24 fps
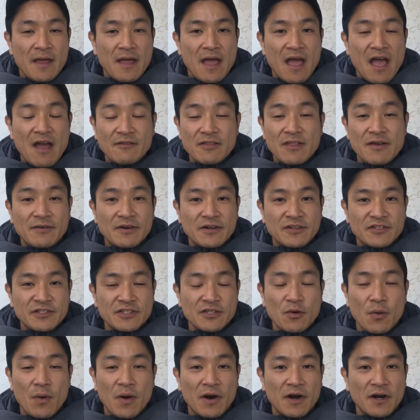I've never seen
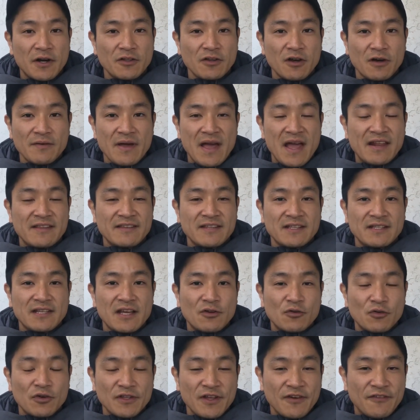or heard of anything that
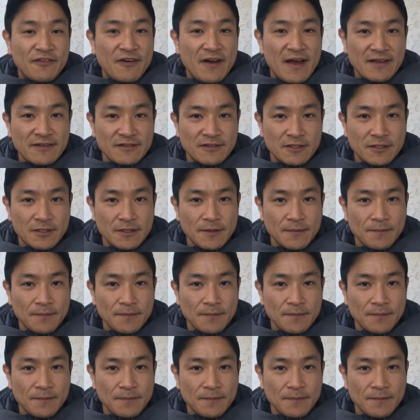grew that fast.